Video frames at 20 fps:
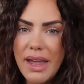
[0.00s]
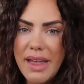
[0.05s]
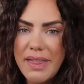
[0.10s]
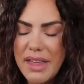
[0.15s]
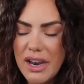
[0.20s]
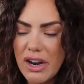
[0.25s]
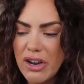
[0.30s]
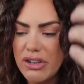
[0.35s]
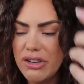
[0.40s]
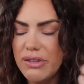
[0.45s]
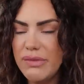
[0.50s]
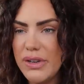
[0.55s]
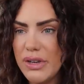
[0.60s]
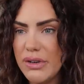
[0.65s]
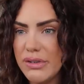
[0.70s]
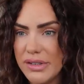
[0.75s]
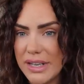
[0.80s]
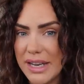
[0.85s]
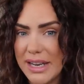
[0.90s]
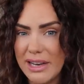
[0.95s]
and then I
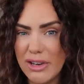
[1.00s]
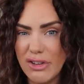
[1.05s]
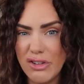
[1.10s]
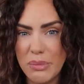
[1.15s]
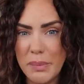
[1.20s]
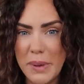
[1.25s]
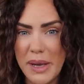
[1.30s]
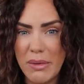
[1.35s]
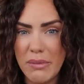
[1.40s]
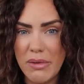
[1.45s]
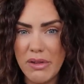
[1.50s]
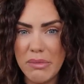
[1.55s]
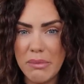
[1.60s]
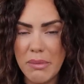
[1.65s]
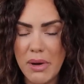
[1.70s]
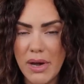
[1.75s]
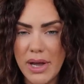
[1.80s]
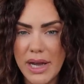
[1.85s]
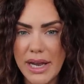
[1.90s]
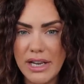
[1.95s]
diffused it a little bit with
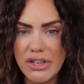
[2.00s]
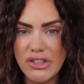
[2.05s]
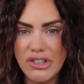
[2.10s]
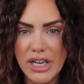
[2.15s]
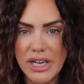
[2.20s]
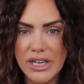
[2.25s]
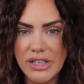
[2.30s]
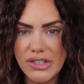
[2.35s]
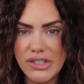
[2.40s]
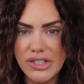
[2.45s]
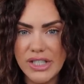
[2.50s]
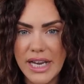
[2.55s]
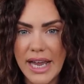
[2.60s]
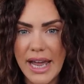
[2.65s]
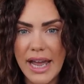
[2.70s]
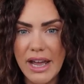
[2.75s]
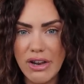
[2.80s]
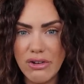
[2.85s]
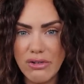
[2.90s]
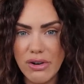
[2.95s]
my GHD
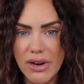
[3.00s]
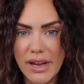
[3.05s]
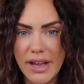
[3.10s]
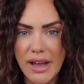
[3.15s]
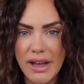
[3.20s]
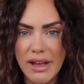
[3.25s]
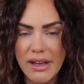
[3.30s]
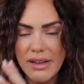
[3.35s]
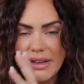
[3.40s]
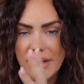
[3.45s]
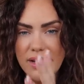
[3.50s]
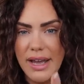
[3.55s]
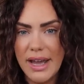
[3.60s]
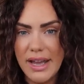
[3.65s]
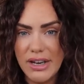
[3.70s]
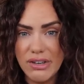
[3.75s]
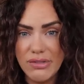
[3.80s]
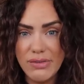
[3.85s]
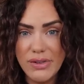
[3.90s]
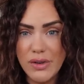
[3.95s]
hairdryer
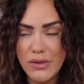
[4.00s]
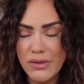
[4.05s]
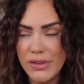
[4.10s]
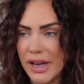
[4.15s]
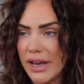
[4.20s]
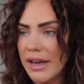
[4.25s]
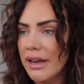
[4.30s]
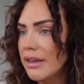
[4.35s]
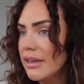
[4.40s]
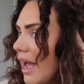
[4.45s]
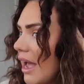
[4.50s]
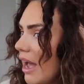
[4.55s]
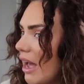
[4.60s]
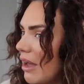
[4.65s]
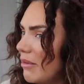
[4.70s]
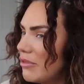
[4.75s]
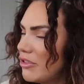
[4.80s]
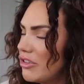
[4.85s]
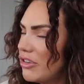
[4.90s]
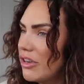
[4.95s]
and diffuser
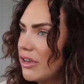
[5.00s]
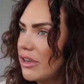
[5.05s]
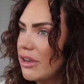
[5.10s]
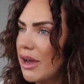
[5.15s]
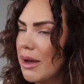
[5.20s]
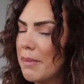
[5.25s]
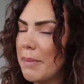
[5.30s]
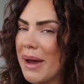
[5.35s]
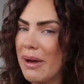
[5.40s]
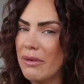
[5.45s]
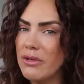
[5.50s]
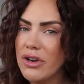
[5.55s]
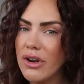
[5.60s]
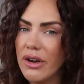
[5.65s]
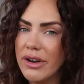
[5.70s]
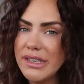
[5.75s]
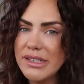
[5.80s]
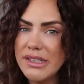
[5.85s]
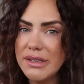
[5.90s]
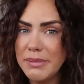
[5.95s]
to about
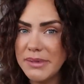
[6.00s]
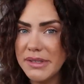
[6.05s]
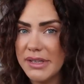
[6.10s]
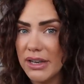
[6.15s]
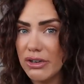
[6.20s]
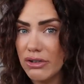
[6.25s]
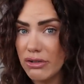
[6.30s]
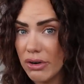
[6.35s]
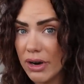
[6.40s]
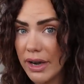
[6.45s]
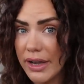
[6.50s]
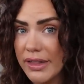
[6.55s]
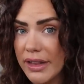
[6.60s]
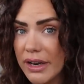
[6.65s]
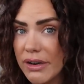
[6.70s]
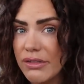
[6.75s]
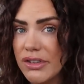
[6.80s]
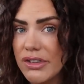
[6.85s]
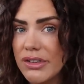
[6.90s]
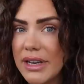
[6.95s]
90% dry, and
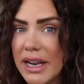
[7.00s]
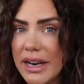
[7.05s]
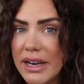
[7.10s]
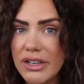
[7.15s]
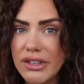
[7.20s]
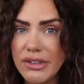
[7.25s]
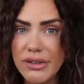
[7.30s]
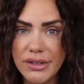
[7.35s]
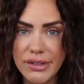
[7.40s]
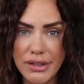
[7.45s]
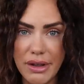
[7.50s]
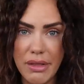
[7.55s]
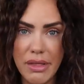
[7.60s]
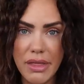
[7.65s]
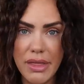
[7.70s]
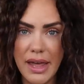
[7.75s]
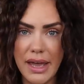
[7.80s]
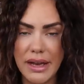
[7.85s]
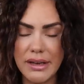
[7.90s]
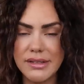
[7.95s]
then I've just let it do its own
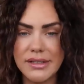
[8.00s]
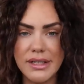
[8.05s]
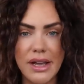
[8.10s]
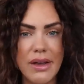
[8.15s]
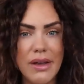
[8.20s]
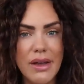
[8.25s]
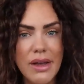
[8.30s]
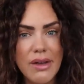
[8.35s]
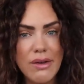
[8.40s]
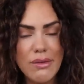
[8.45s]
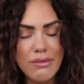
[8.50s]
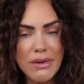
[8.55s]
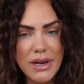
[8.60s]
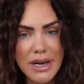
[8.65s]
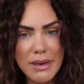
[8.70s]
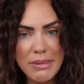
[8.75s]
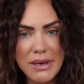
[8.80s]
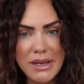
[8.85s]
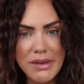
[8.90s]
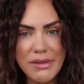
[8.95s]
thing. So
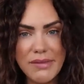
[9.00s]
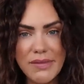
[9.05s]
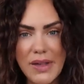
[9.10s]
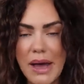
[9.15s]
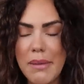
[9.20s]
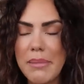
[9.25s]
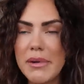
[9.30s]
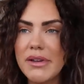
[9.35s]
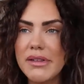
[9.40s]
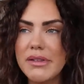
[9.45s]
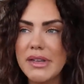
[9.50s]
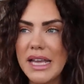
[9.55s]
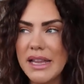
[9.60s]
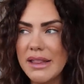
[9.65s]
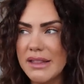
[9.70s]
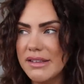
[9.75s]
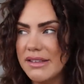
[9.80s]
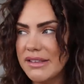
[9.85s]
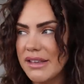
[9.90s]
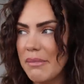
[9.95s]
really pleased with that, because
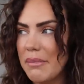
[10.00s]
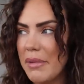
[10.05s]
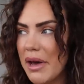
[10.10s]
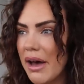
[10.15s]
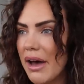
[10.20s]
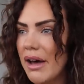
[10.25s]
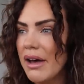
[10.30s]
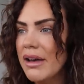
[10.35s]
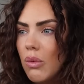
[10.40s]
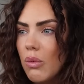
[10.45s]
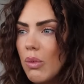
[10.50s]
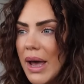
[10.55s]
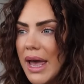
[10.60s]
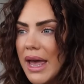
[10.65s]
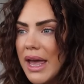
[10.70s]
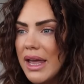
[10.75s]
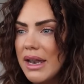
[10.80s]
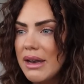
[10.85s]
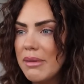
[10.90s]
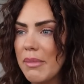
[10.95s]
in the summer
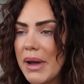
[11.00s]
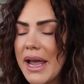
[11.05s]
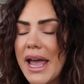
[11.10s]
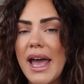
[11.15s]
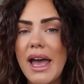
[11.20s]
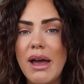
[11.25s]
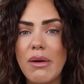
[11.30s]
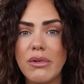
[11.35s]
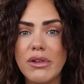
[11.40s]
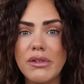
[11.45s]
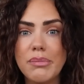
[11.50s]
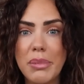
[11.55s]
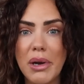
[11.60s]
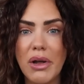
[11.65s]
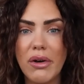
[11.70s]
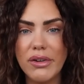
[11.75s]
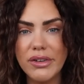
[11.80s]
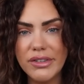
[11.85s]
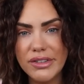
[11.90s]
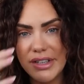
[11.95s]
when my hair was
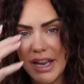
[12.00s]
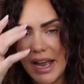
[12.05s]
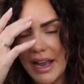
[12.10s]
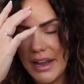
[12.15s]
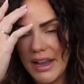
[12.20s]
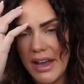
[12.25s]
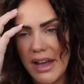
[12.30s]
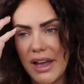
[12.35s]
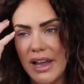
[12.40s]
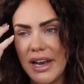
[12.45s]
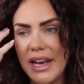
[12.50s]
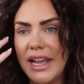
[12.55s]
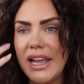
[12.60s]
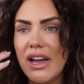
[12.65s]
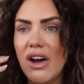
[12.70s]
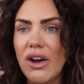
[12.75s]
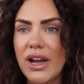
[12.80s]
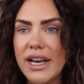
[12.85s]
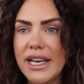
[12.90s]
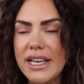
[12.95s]
blonde and
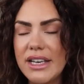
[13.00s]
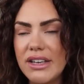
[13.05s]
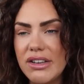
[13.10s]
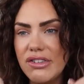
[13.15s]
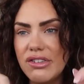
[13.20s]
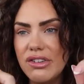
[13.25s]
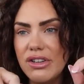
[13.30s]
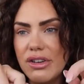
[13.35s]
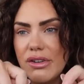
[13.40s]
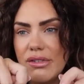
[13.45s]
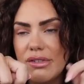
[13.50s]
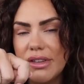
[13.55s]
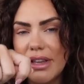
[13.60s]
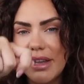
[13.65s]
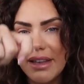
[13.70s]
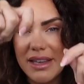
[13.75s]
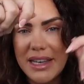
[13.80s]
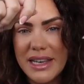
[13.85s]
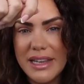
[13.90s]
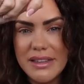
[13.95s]
curly, I needed to use
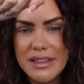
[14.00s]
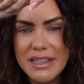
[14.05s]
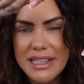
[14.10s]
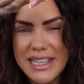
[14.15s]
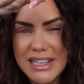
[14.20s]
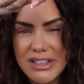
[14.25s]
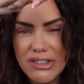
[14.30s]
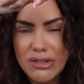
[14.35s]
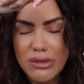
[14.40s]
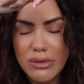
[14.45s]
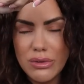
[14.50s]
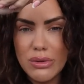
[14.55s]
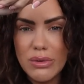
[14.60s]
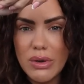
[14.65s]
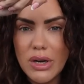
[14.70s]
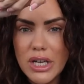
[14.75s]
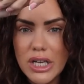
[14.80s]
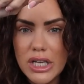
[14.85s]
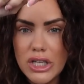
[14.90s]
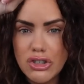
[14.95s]
the
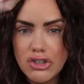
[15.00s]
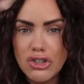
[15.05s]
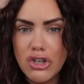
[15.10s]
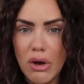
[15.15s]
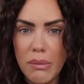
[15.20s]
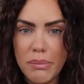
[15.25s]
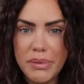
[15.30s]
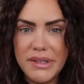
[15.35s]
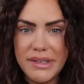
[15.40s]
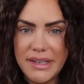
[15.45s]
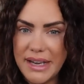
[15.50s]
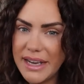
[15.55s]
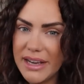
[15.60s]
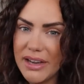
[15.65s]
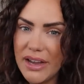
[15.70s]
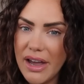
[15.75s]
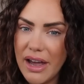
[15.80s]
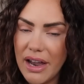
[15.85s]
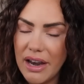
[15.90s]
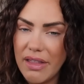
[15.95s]
little chopstick
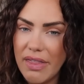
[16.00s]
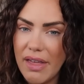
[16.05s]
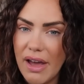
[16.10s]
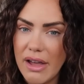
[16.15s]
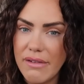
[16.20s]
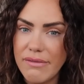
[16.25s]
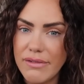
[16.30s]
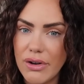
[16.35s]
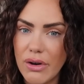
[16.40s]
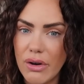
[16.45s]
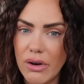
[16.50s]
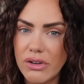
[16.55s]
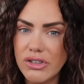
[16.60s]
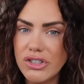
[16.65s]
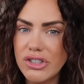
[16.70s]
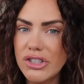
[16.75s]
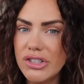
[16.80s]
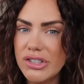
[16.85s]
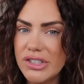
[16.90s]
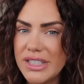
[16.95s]
curler that I've
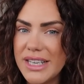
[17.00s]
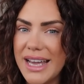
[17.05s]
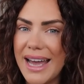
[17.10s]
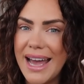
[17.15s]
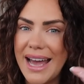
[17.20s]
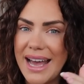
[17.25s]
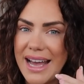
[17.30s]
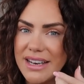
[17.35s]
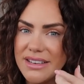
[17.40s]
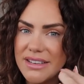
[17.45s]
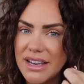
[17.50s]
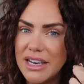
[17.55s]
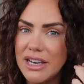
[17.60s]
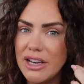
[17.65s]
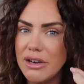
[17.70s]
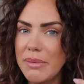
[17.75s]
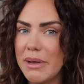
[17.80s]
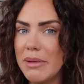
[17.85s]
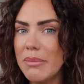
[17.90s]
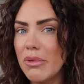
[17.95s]
got just to add a
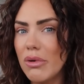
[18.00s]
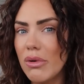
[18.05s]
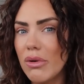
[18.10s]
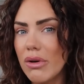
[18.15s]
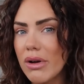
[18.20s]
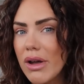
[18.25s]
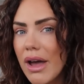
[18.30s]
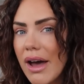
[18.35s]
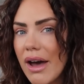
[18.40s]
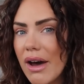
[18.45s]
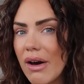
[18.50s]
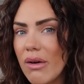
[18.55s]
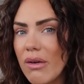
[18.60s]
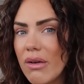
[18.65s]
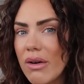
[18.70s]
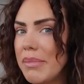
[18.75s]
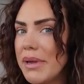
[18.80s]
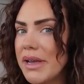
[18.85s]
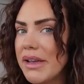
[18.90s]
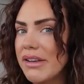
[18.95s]
little bit more
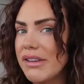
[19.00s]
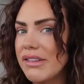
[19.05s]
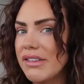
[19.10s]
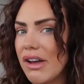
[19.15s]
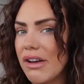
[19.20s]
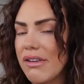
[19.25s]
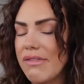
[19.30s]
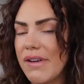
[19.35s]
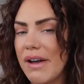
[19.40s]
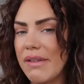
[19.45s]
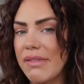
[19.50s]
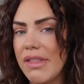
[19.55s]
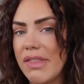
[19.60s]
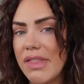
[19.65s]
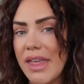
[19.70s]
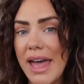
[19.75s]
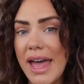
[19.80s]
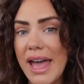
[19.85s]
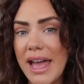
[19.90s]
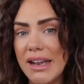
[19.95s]
curl, because I found
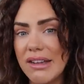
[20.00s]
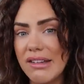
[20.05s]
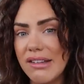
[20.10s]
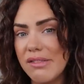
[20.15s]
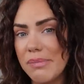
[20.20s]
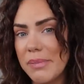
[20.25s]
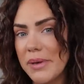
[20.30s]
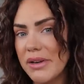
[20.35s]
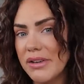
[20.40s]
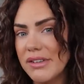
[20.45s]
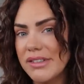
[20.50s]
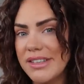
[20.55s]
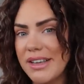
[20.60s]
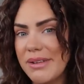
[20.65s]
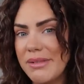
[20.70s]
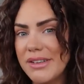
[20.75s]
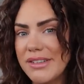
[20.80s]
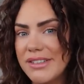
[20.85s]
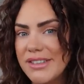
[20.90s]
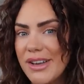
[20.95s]
that the ends, because
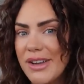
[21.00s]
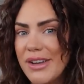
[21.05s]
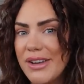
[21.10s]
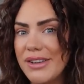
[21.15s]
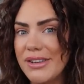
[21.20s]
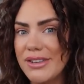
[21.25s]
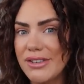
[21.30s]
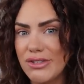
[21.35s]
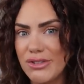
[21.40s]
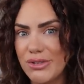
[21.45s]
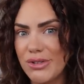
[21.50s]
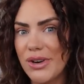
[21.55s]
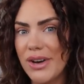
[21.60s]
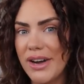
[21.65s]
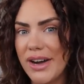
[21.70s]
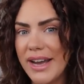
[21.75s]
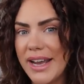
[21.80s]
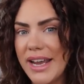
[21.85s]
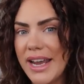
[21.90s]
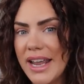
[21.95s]
they were so
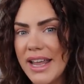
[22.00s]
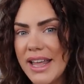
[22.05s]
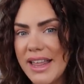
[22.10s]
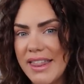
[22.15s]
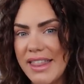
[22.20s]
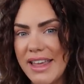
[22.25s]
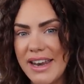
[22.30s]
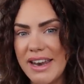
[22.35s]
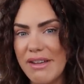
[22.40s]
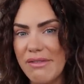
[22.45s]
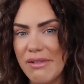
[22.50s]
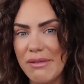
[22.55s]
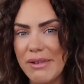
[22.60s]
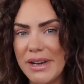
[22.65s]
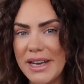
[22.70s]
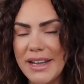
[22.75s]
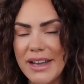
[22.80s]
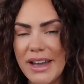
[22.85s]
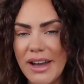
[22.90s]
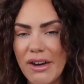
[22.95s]
dry, they never
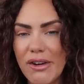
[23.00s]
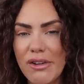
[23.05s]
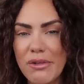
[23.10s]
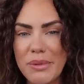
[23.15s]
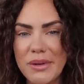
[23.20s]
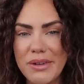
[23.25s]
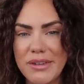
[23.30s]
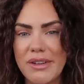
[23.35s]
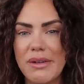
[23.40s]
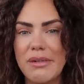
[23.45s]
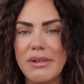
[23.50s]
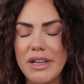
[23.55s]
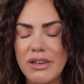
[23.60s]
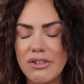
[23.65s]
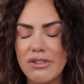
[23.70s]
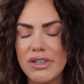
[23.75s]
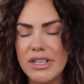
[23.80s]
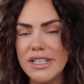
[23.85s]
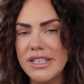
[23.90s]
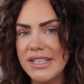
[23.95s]
really curled because they were
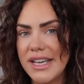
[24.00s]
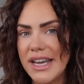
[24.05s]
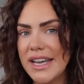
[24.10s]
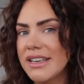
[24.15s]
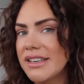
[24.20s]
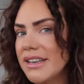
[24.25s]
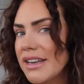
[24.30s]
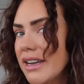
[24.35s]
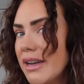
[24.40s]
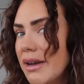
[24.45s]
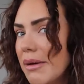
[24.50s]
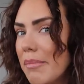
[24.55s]
literally dead.